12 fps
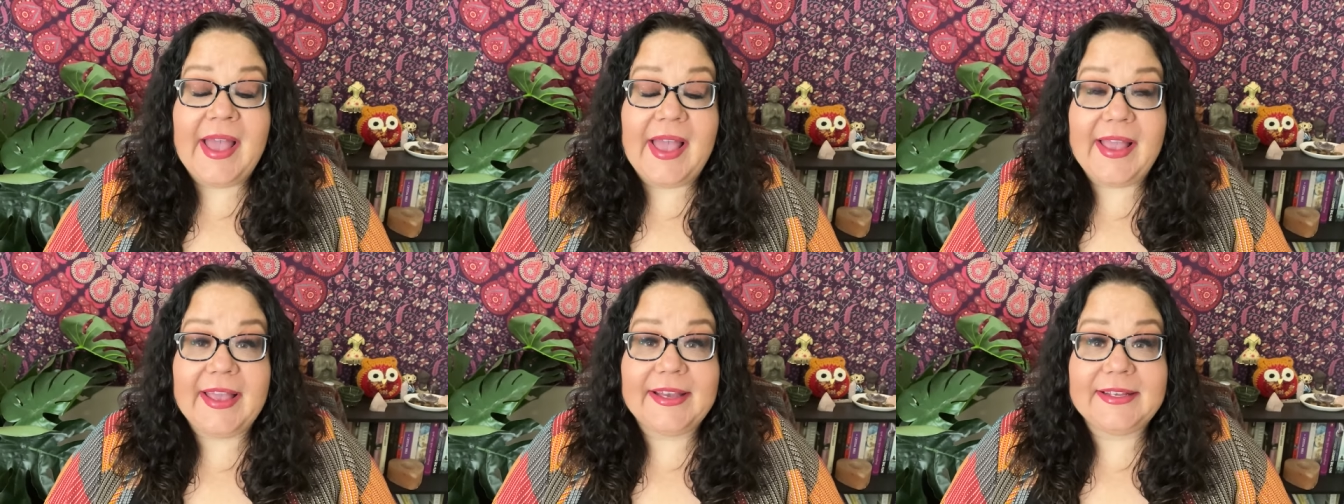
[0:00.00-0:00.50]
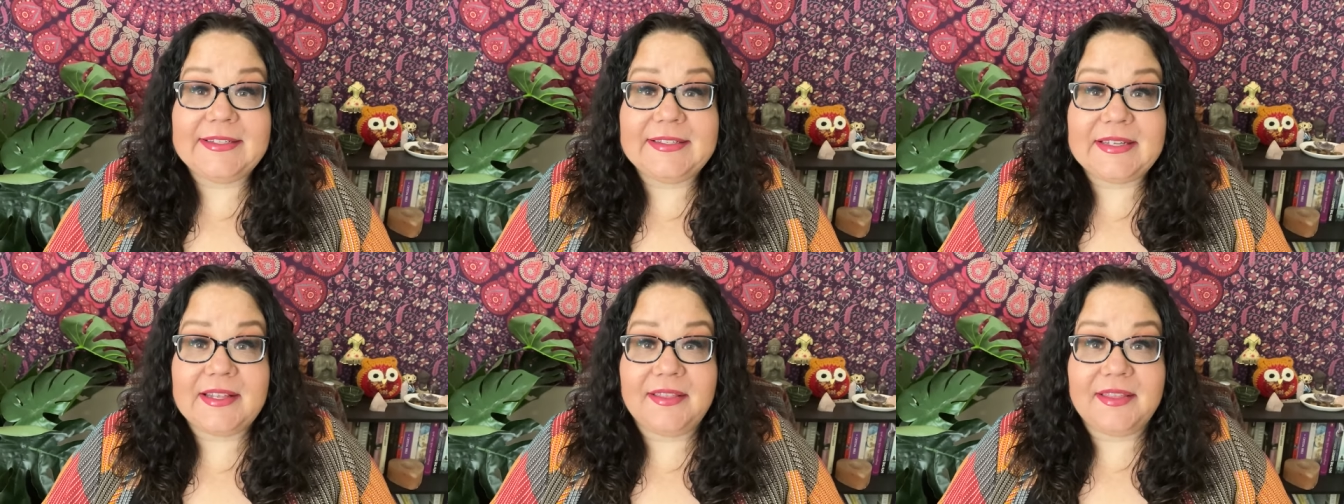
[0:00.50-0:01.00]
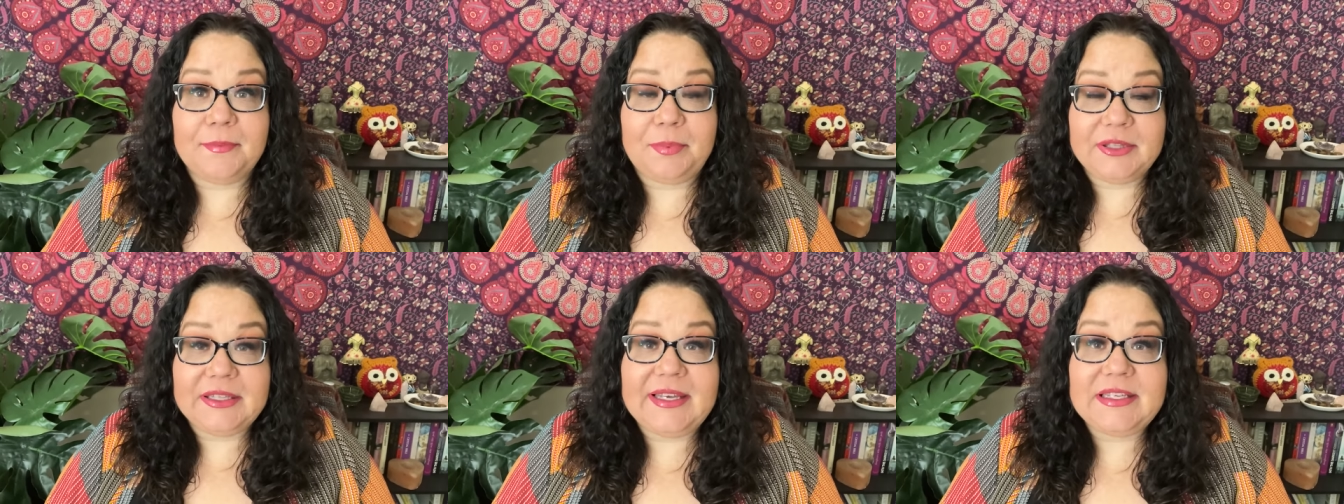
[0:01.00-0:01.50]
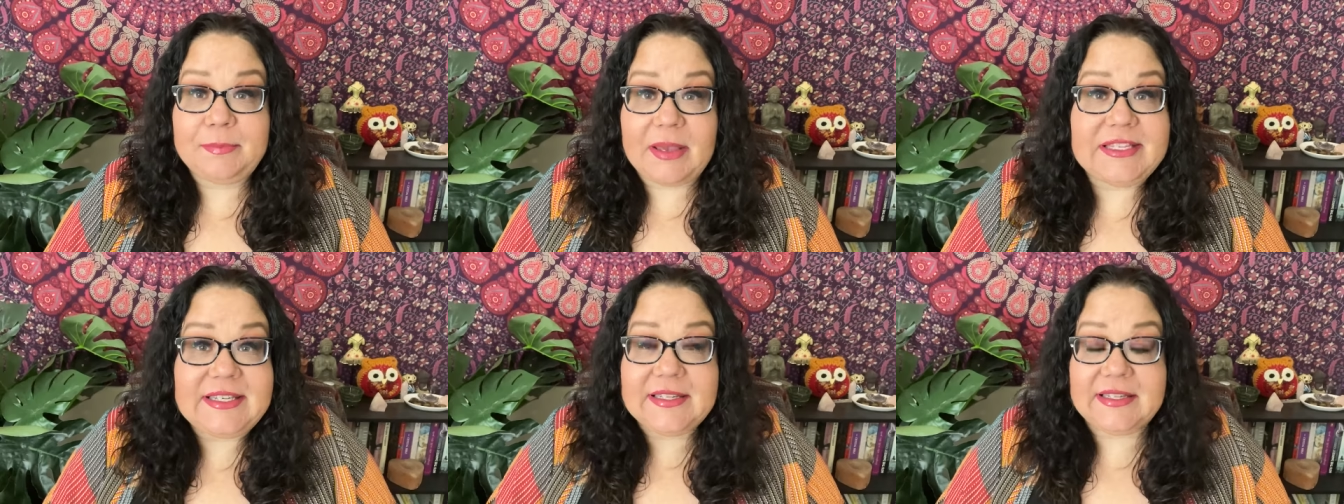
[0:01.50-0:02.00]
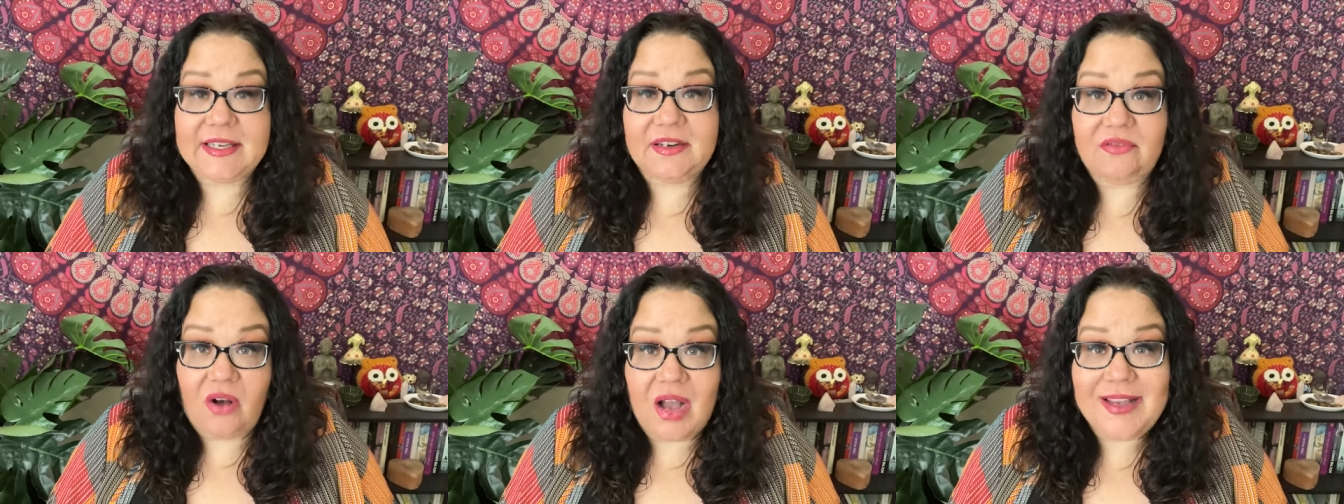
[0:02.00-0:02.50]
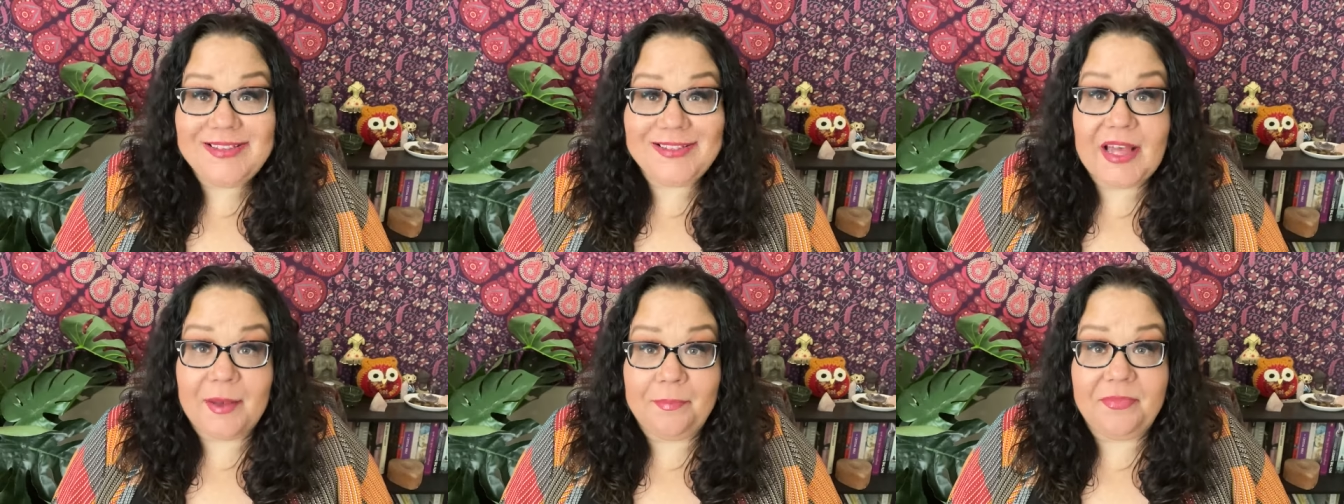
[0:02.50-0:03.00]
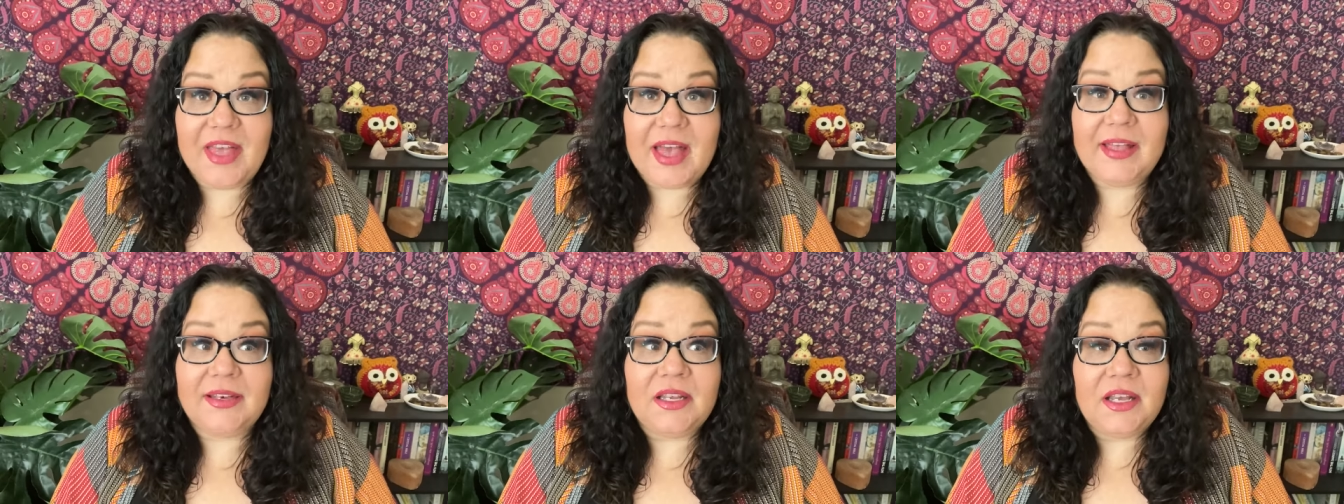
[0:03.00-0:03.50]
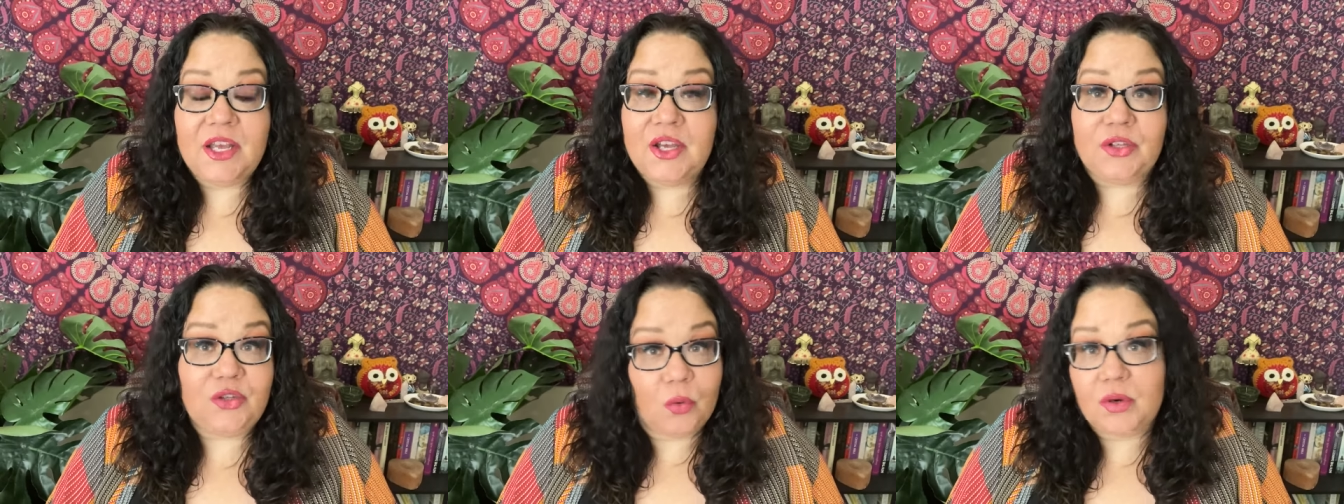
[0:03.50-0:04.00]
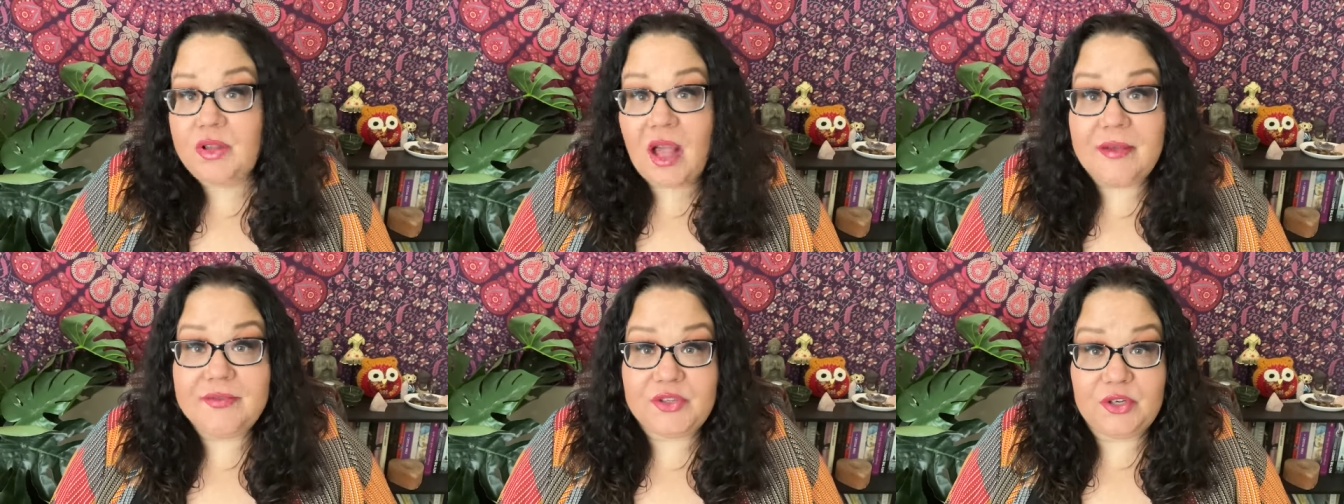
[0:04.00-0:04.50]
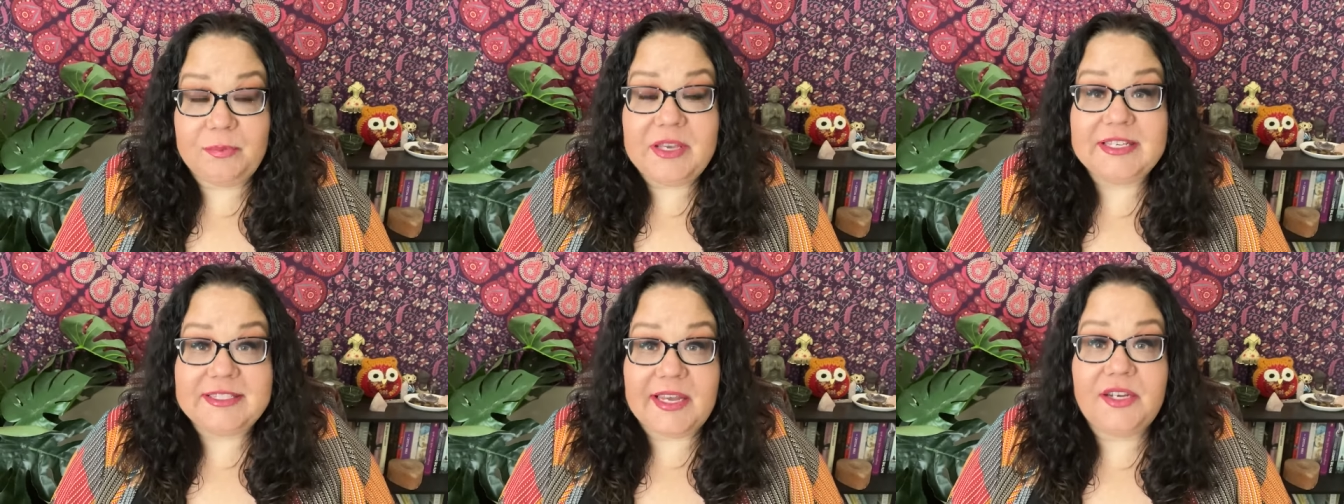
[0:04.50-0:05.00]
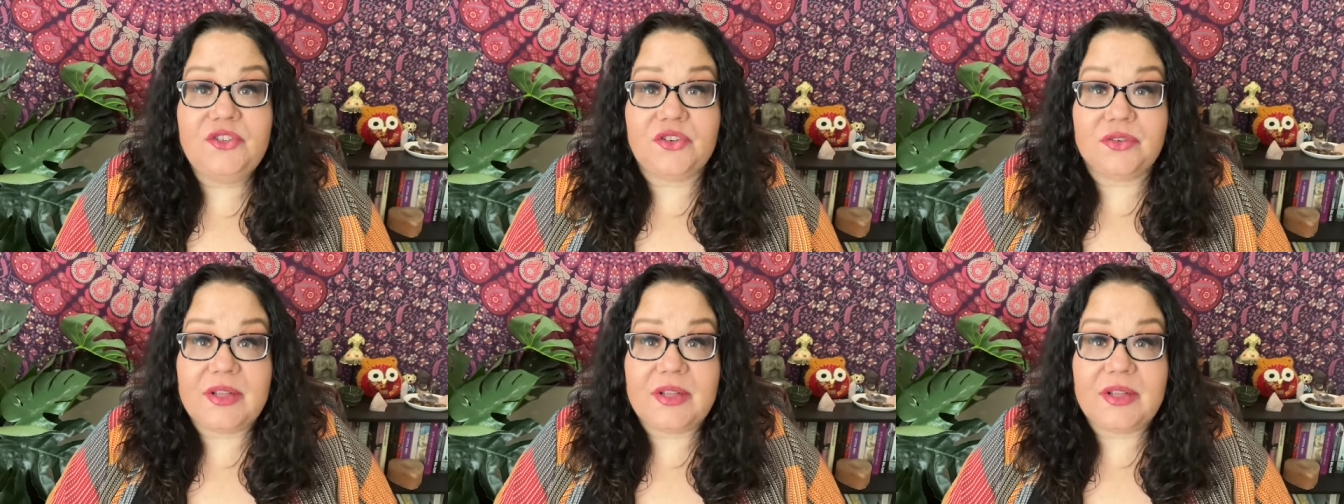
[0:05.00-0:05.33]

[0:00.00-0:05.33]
And the police basically advised them that your lives could be in danger.